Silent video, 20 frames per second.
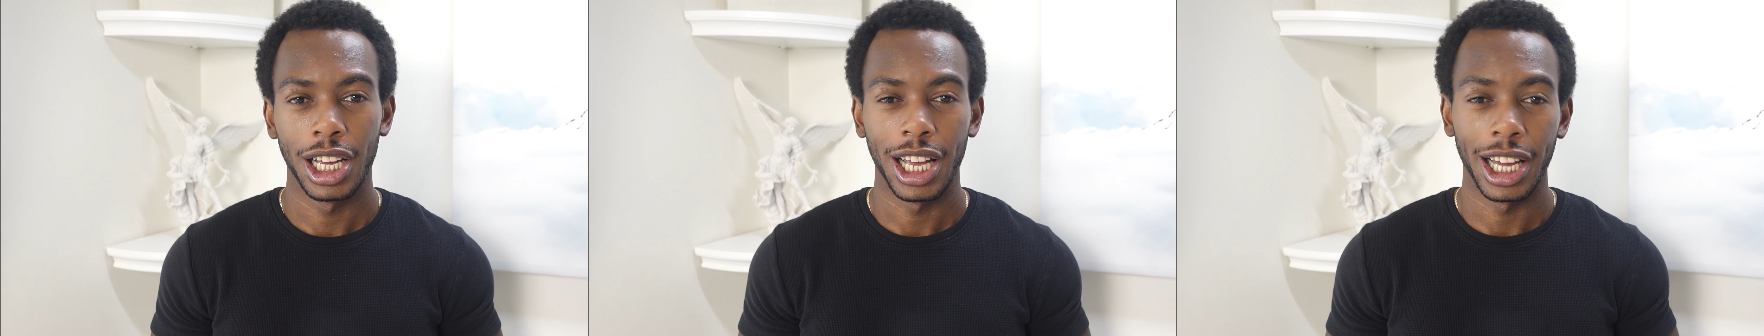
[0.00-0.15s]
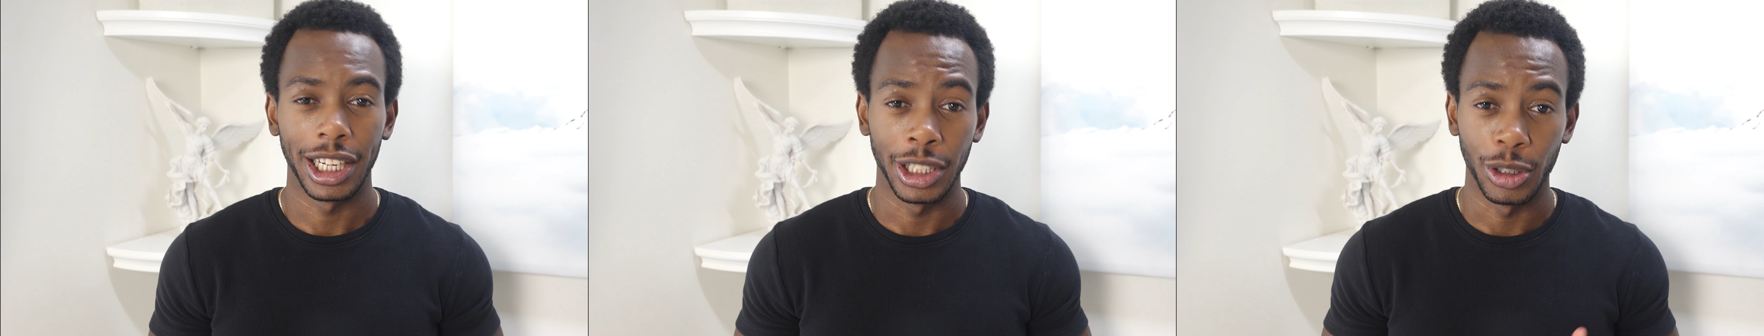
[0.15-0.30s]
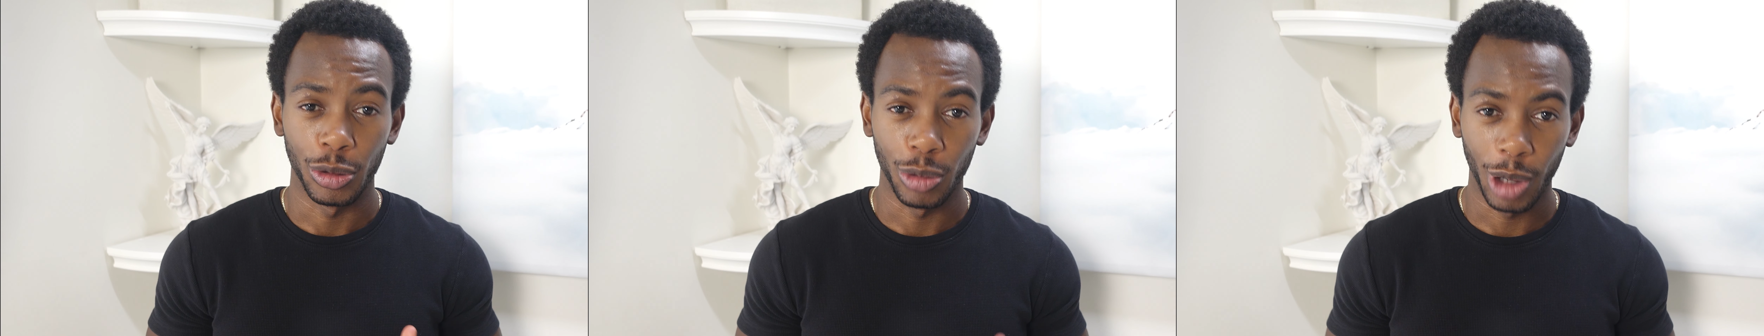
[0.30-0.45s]

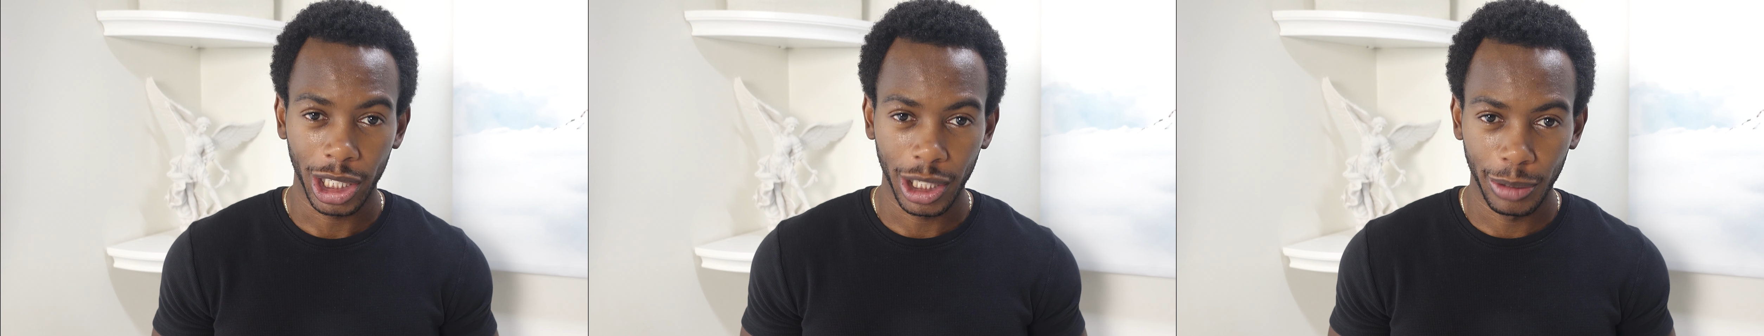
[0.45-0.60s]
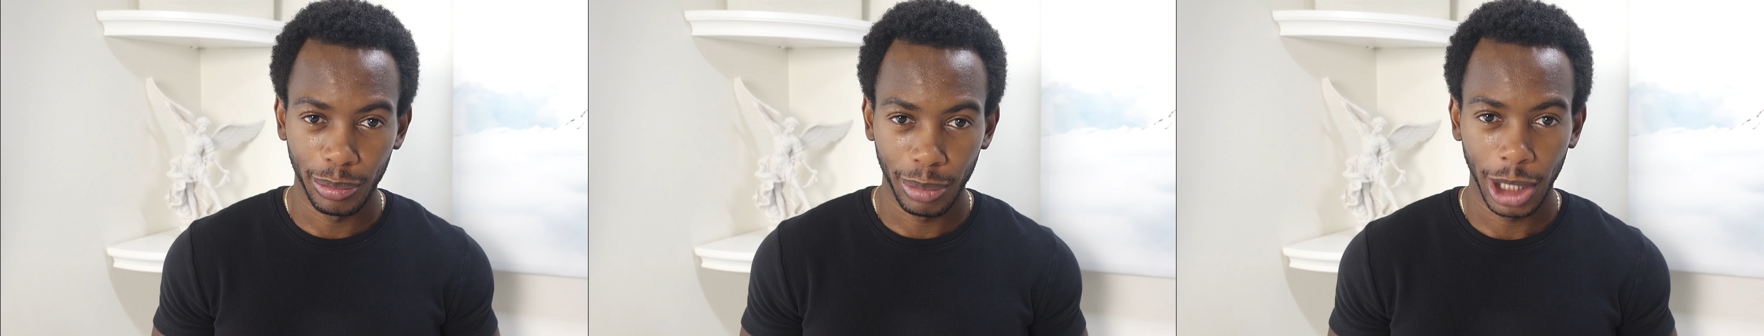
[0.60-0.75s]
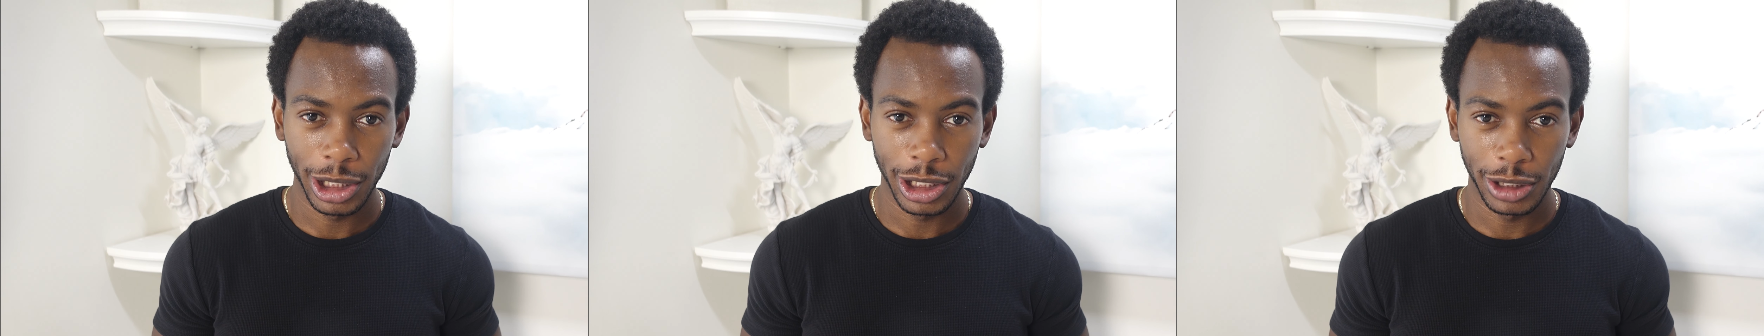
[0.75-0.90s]
and he
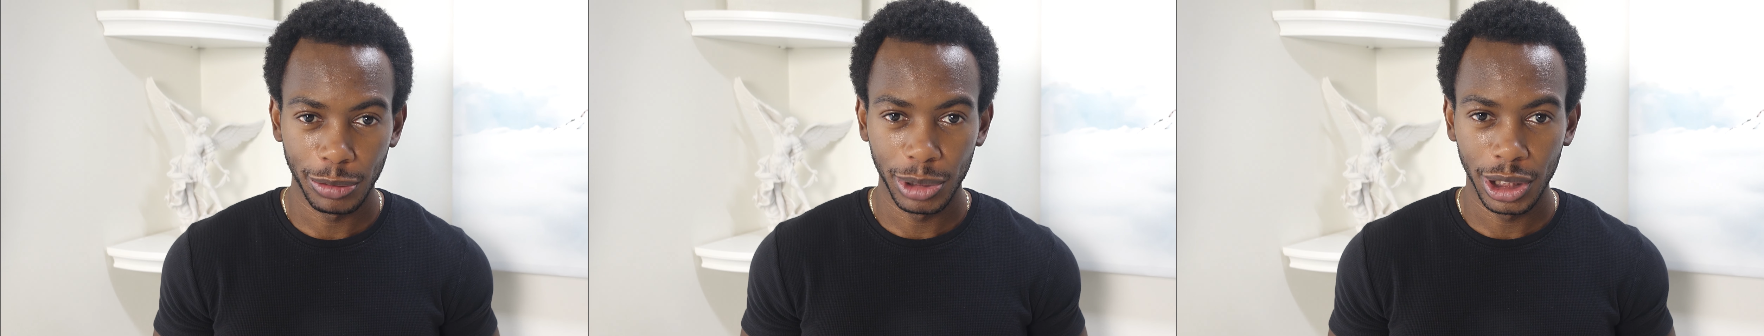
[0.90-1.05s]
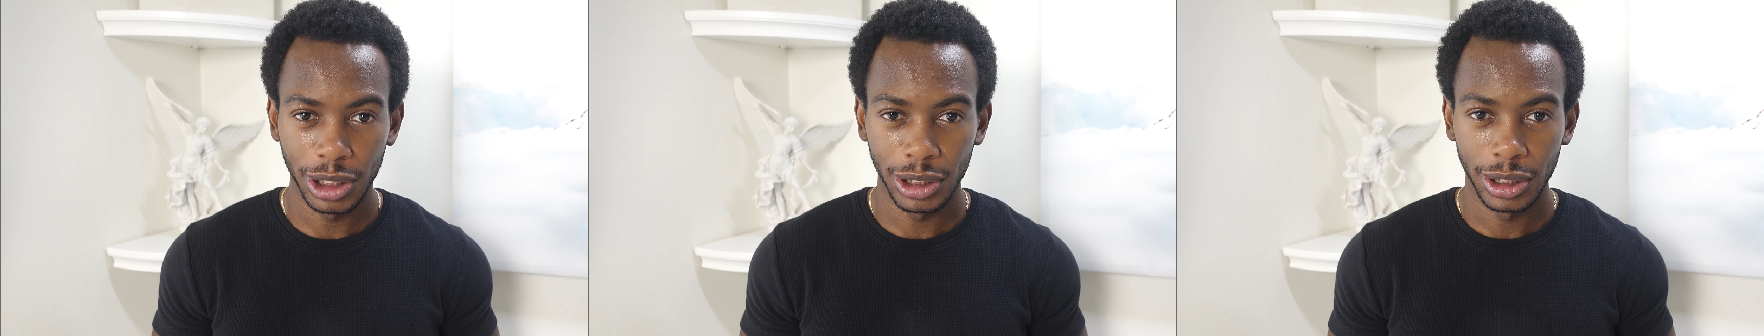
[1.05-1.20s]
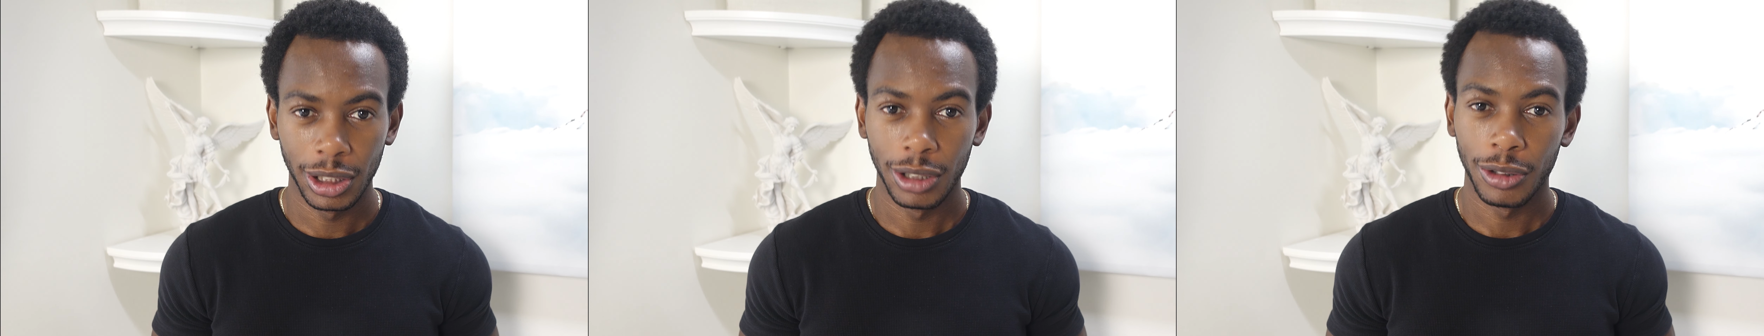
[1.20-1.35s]
recommended
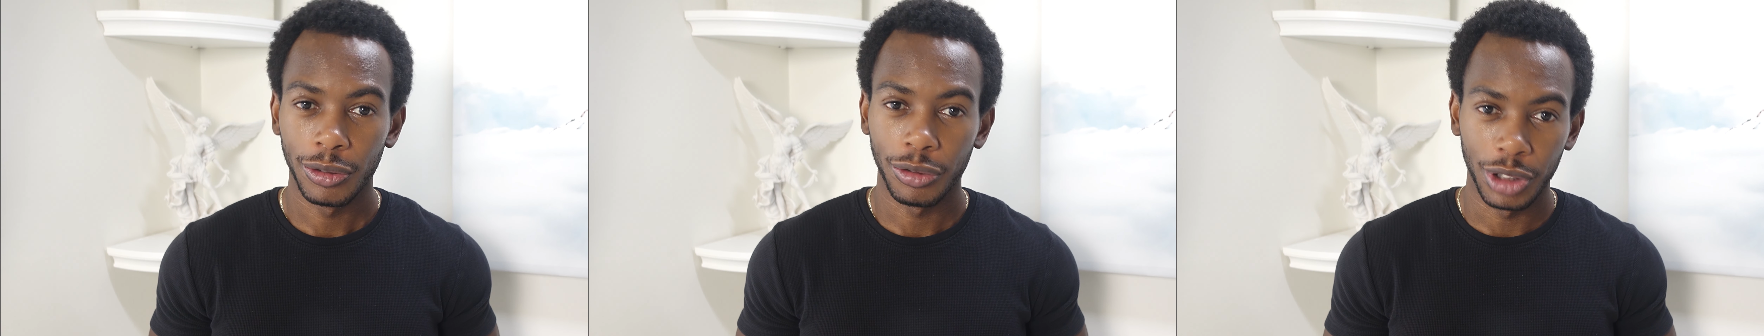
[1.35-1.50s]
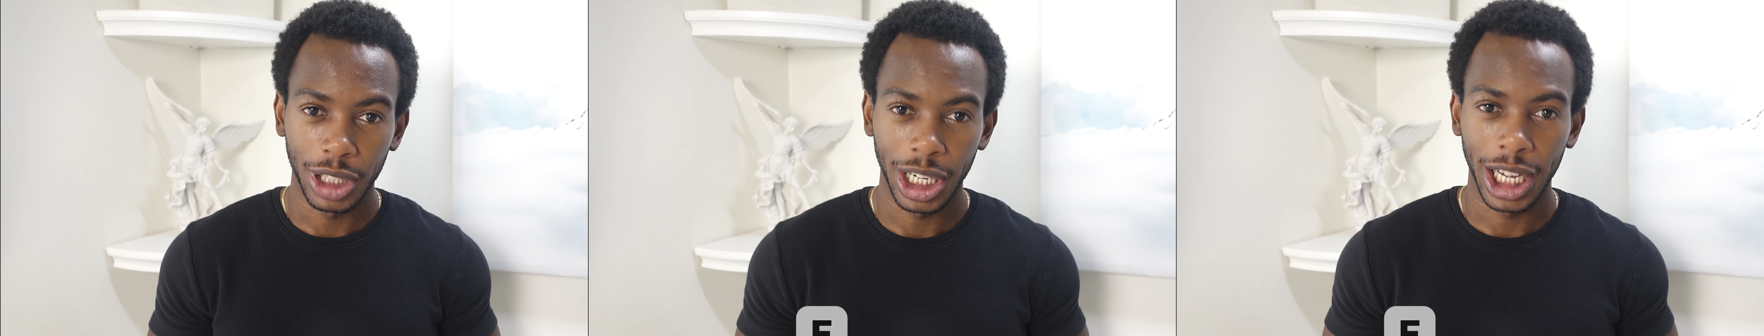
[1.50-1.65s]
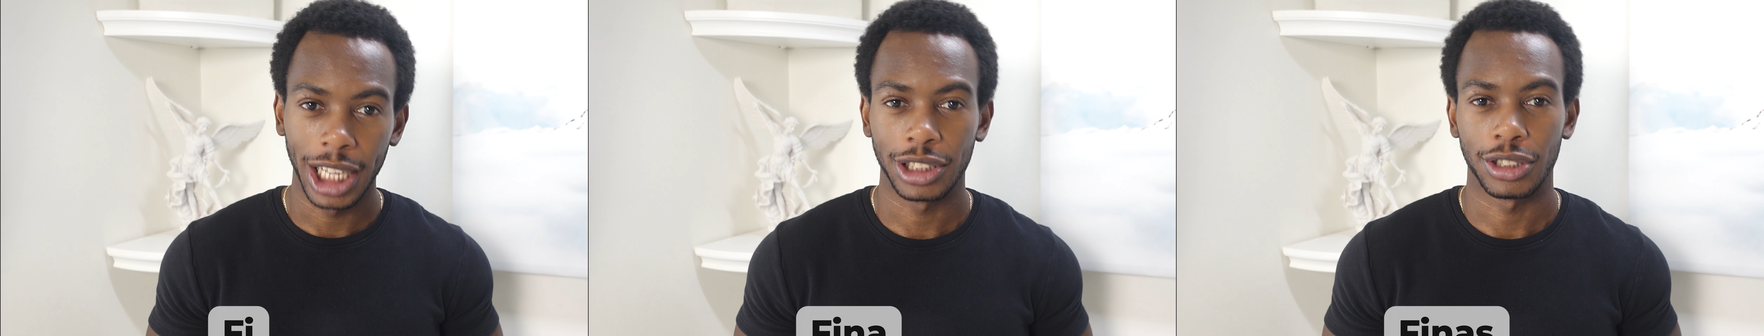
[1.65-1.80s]
me
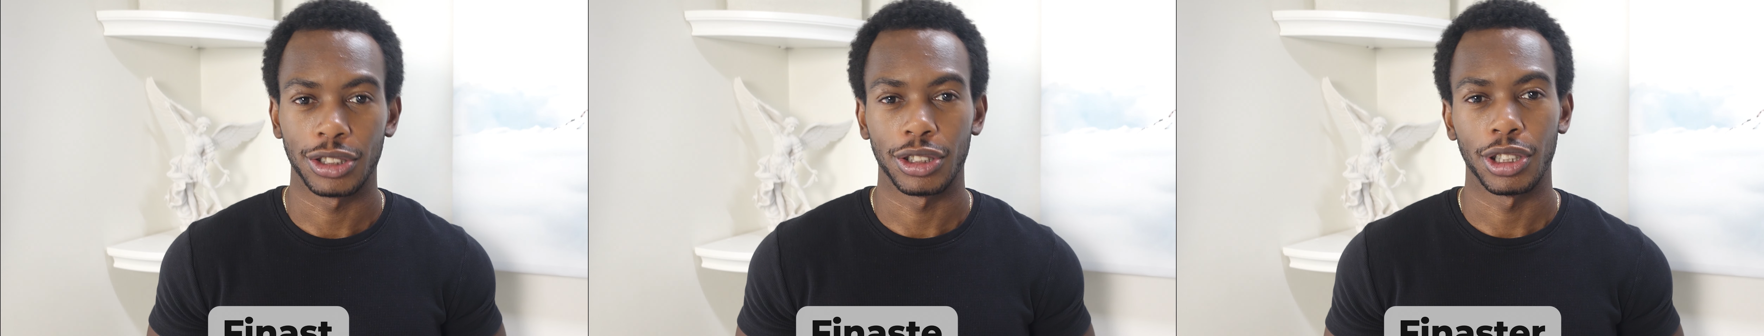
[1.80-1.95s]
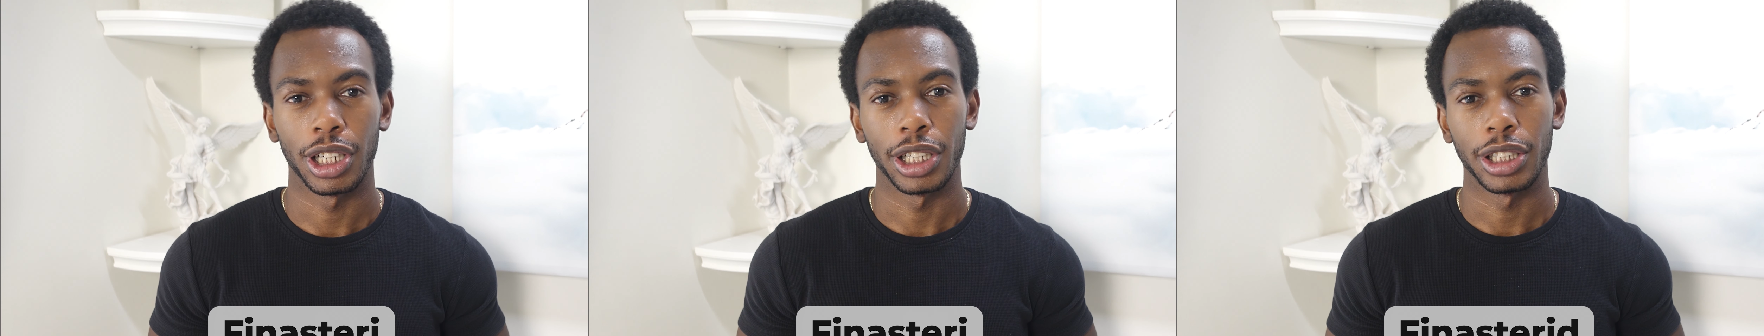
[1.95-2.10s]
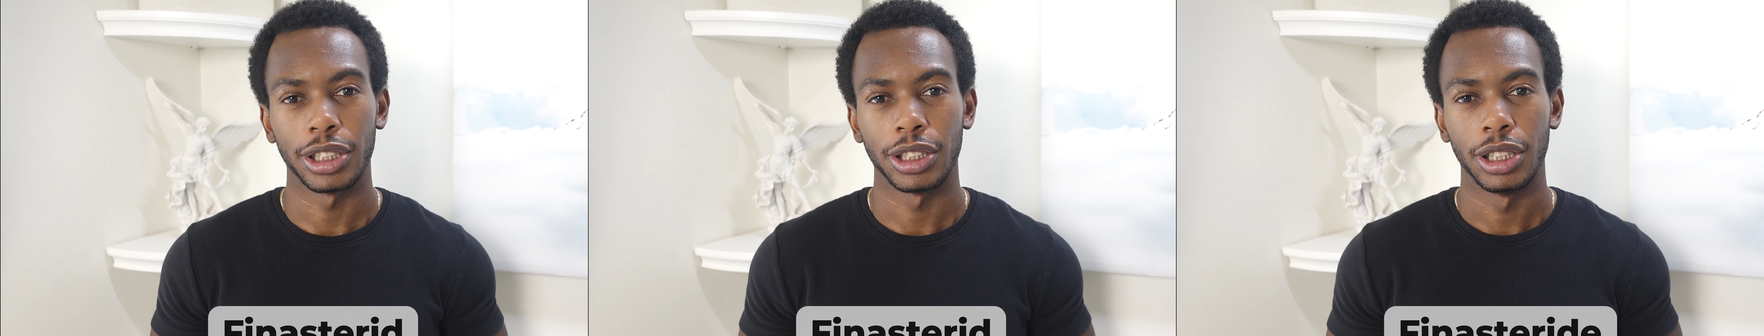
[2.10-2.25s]

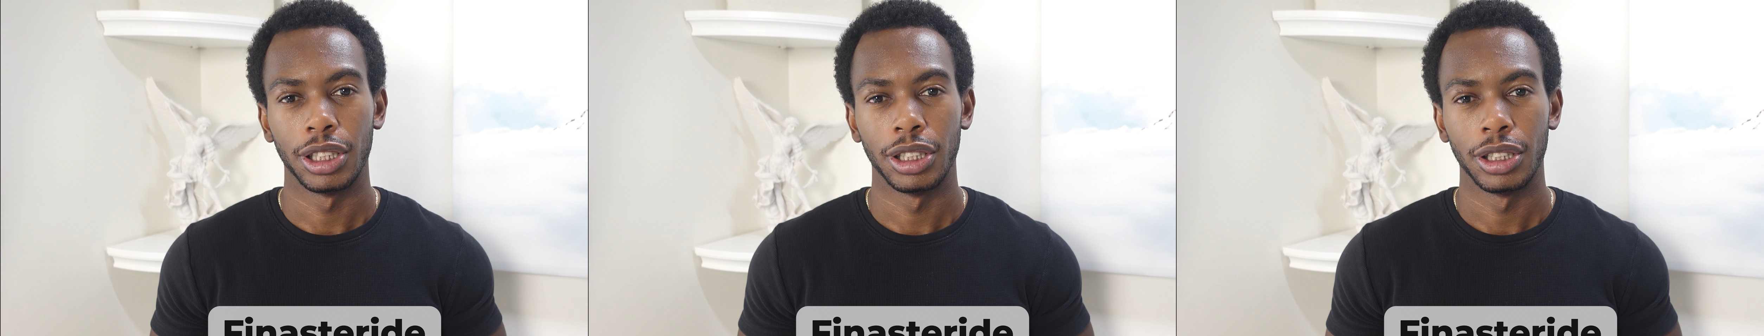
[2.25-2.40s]
Finasteride.